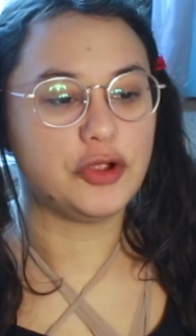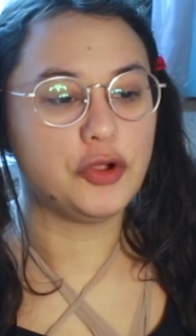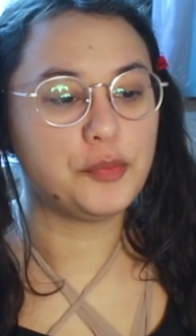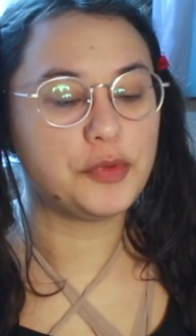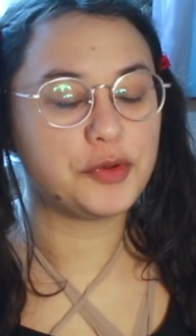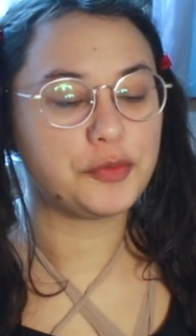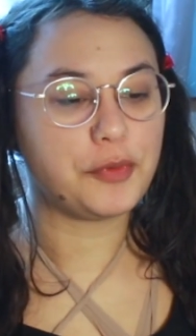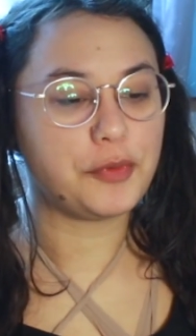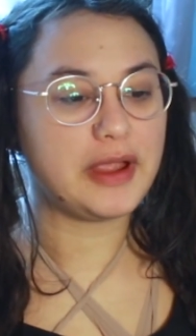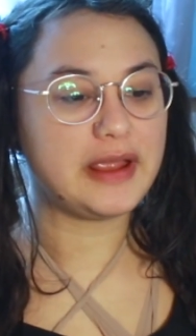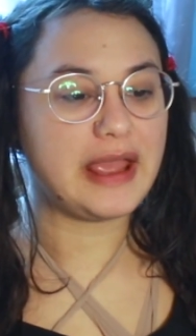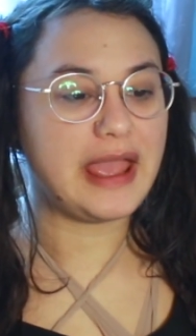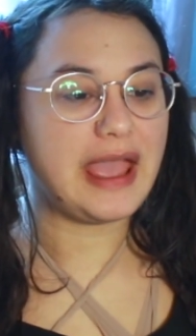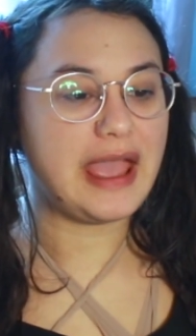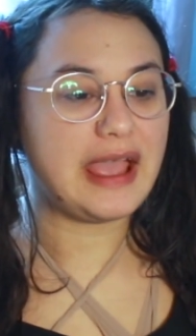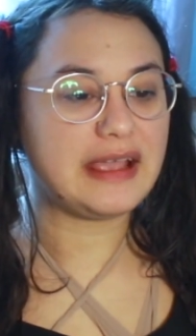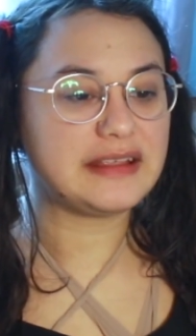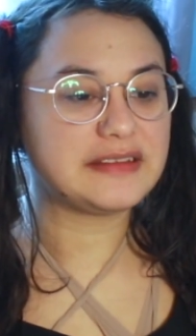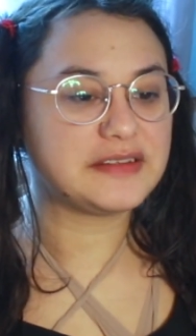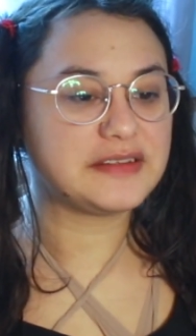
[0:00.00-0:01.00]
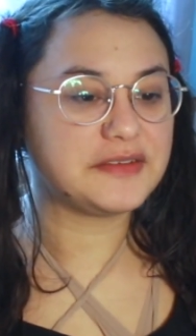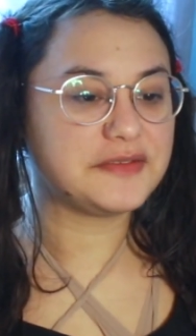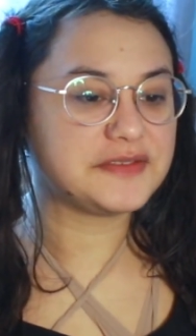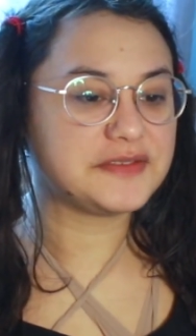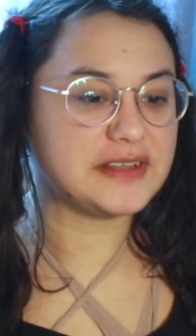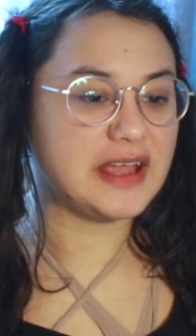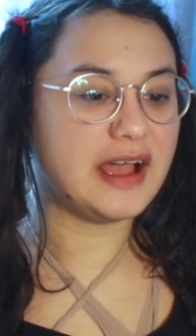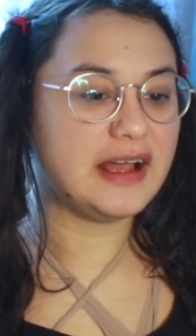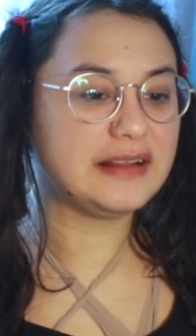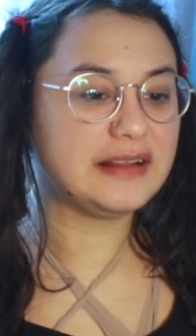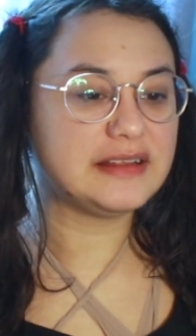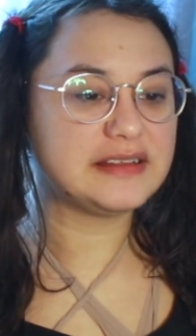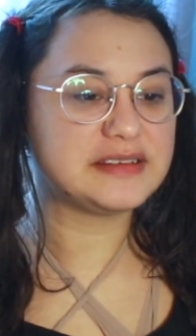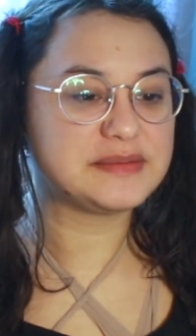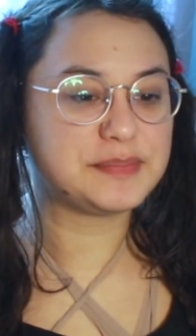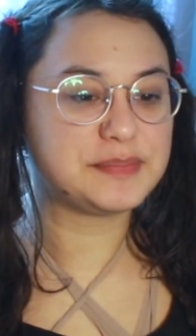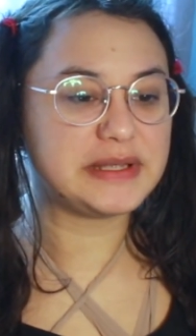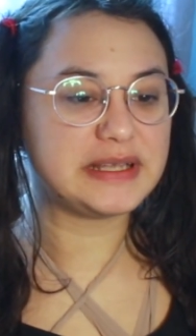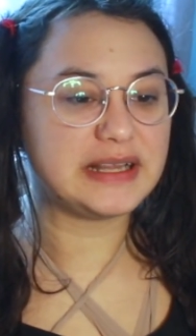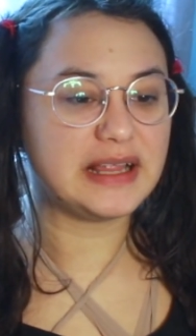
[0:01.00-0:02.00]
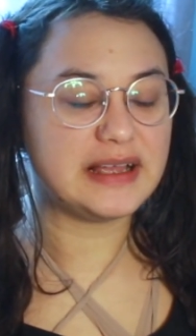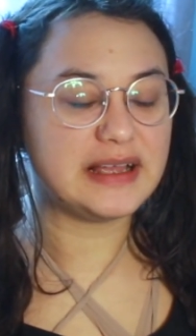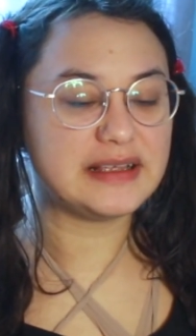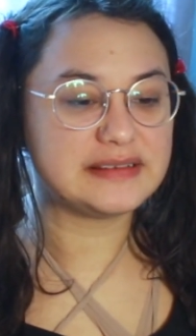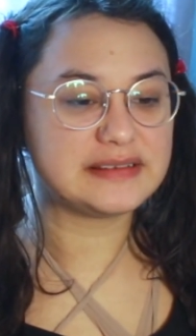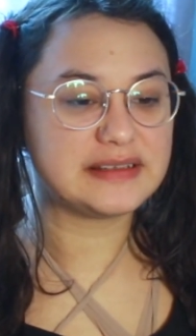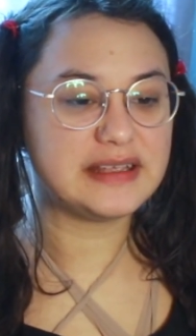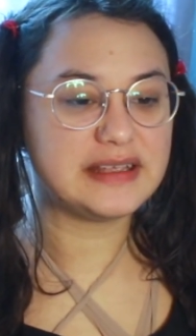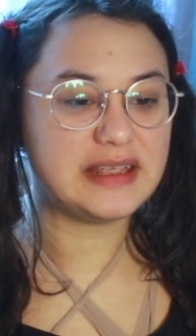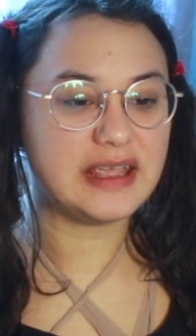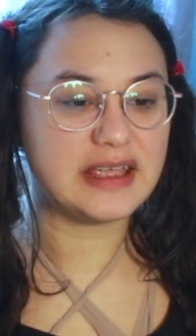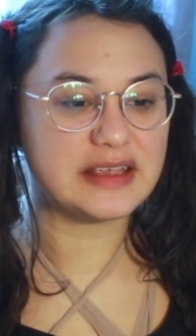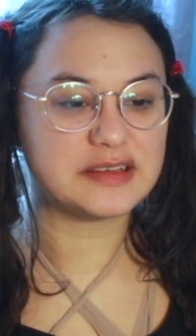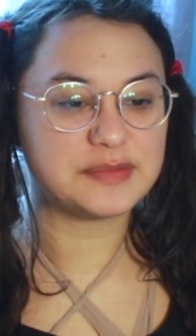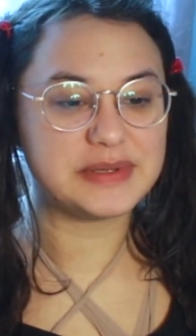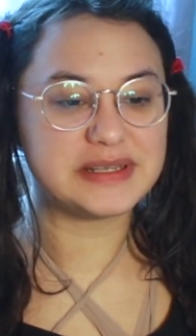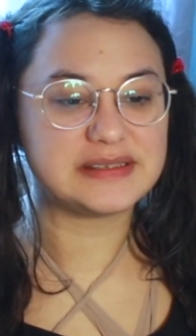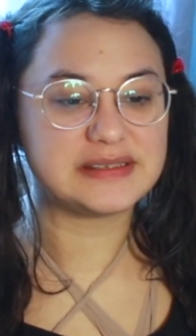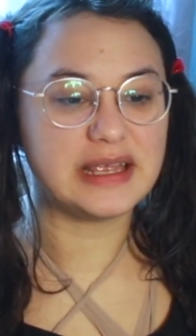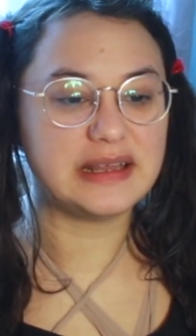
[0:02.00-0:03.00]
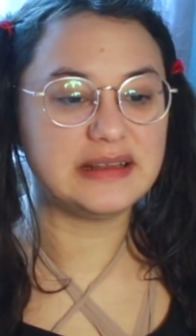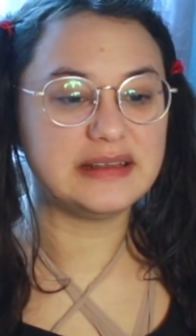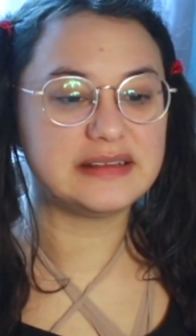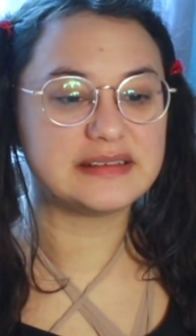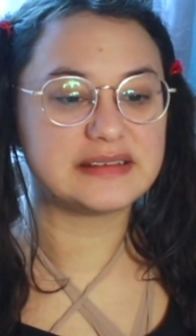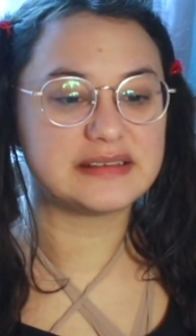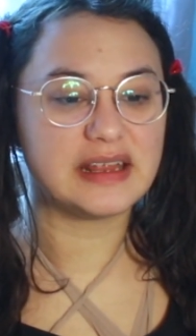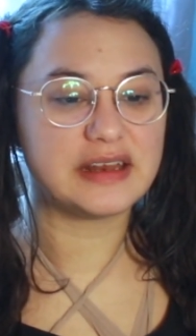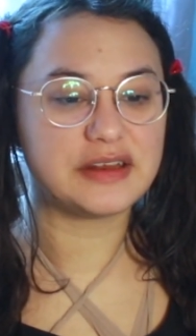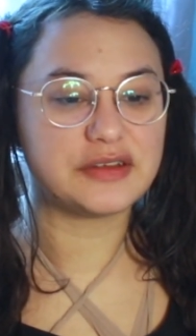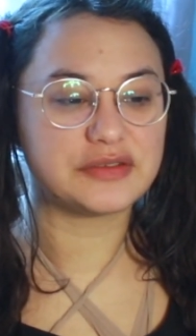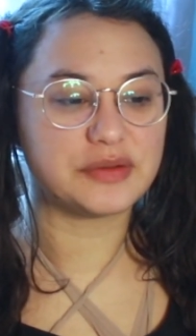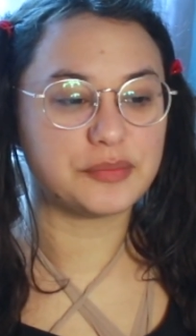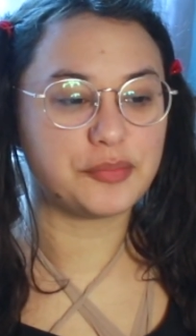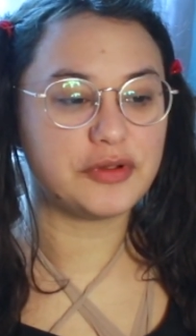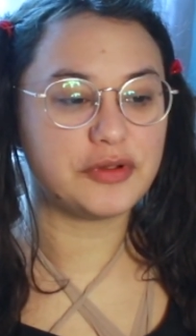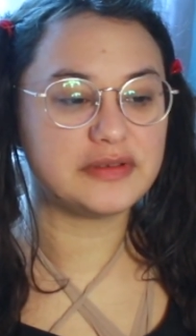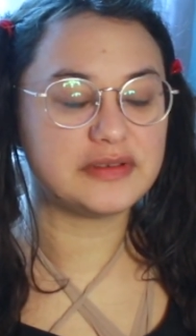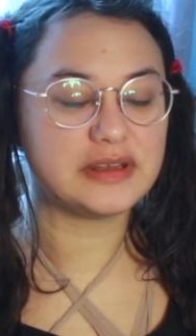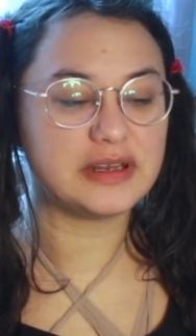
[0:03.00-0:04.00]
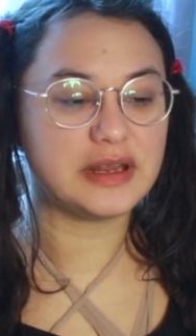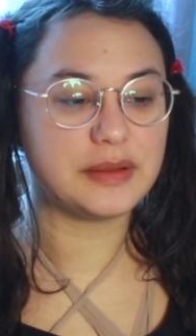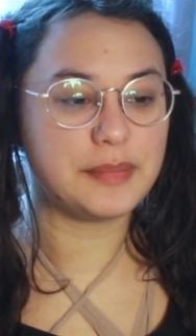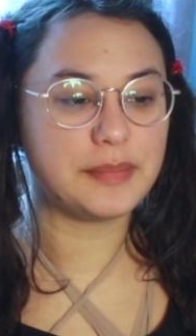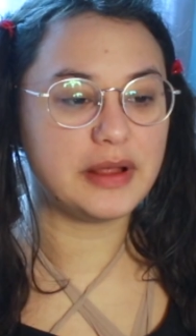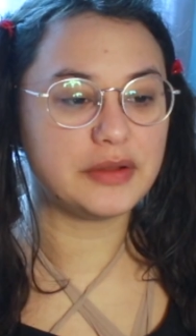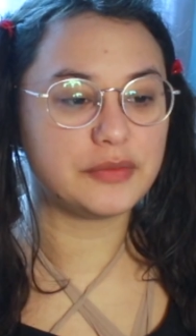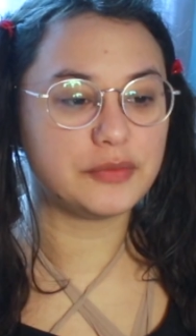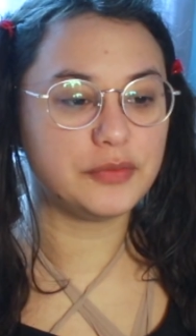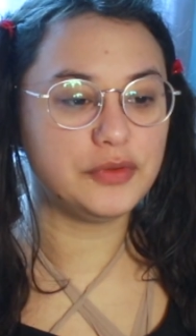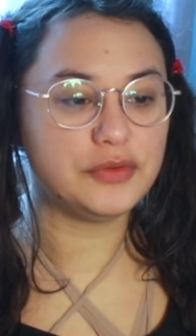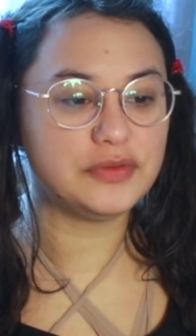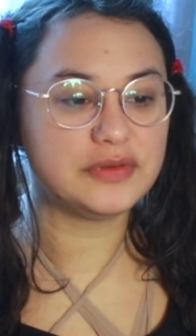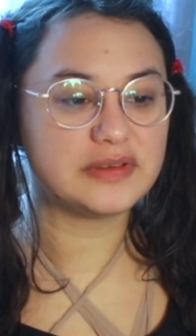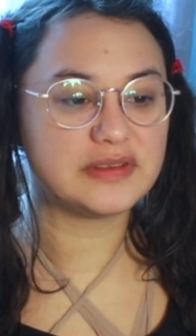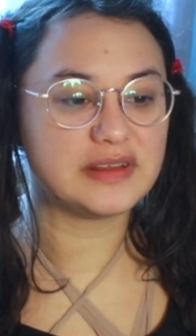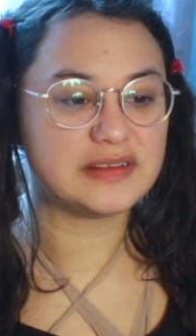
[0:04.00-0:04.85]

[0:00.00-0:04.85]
Human rights activist Alis Bielaski has been sentenced to 10 years in prison in Belarus.